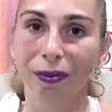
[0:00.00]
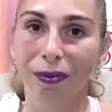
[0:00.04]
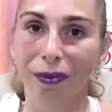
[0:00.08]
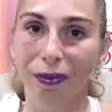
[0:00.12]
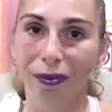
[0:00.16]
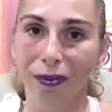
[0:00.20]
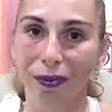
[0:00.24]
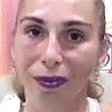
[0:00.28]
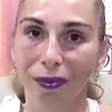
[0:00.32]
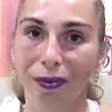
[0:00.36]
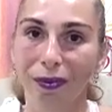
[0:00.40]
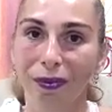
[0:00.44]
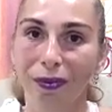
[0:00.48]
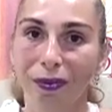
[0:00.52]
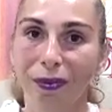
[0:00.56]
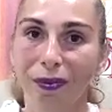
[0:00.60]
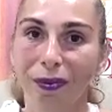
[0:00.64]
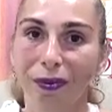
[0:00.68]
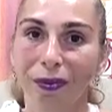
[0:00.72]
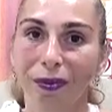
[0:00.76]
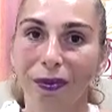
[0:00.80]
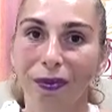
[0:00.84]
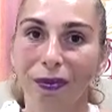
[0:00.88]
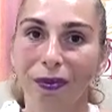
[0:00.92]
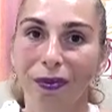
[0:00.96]

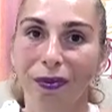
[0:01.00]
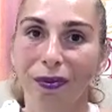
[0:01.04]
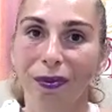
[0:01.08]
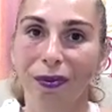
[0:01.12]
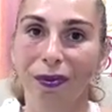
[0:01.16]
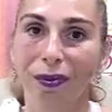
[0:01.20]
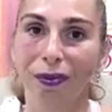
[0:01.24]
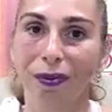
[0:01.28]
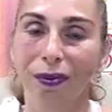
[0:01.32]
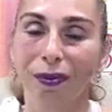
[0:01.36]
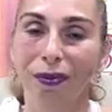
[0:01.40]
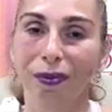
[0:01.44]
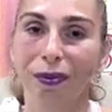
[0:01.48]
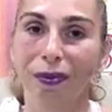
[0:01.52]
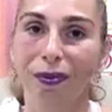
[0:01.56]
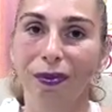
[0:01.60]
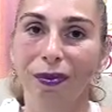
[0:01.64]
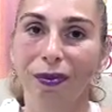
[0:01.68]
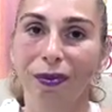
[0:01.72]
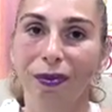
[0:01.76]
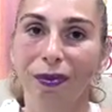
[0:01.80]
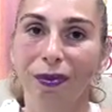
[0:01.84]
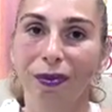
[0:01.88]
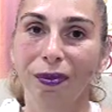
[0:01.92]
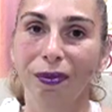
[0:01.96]

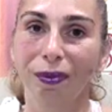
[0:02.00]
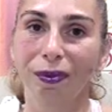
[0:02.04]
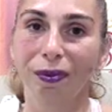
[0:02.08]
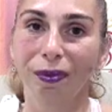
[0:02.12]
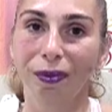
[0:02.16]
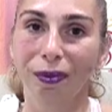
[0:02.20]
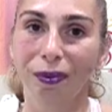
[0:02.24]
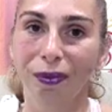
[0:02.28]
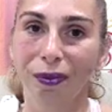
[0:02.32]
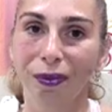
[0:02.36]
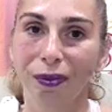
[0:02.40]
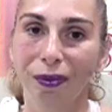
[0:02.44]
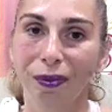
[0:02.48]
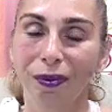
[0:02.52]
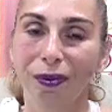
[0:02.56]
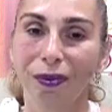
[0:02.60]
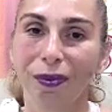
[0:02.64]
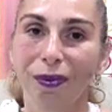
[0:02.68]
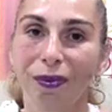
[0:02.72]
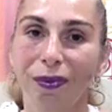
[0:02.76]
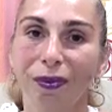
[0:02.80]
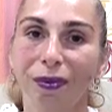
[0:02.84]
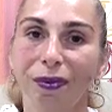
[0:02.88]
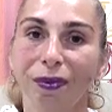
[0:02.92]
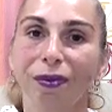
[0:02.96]

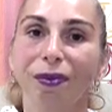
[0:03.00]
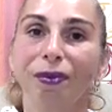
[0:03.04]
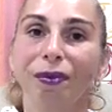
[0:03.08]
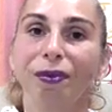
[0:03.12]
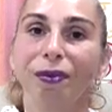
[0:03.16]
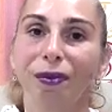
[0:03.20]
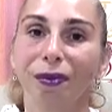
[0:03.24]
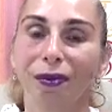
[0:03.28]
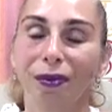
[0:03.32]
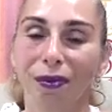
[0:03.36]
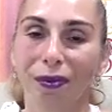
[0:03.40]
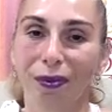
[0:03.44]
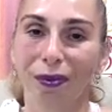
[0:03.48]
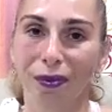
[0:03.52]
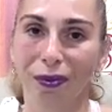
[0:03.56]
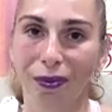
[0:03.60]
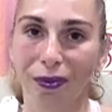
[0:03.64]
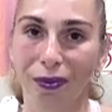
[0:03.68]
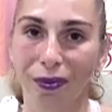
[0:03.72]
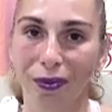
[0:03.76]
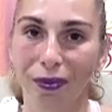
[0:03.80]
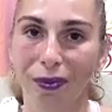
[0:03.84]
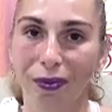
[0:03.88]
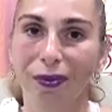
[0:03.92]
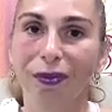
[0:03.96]

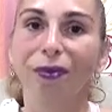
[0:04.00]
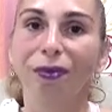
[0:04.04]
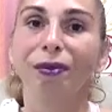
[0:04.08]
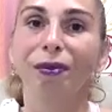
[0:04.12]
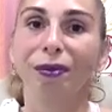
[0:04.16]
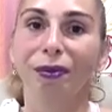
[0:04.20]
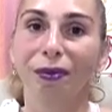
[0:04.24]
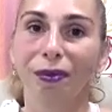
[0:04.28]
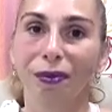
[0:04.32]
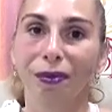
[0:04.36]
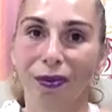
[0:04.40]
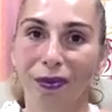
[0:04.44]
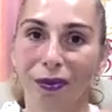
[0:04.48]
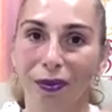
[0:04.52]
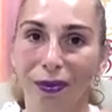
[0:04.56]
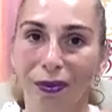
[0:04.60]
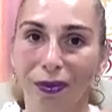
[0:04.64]
This person isn't speaking.